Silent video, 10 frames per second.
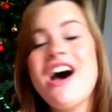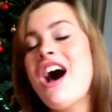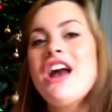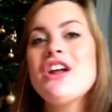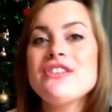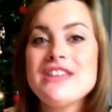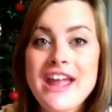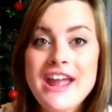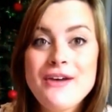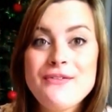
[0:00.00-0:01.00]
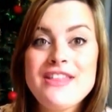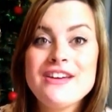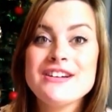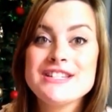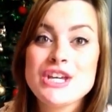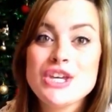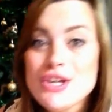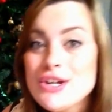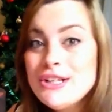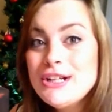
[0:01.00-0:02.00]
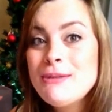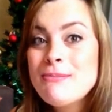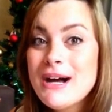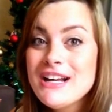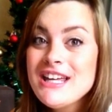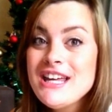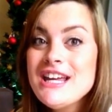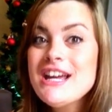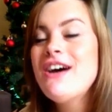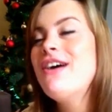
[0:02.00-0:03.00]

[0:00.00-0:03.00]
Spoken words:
I don't care whether it's a cute little monkey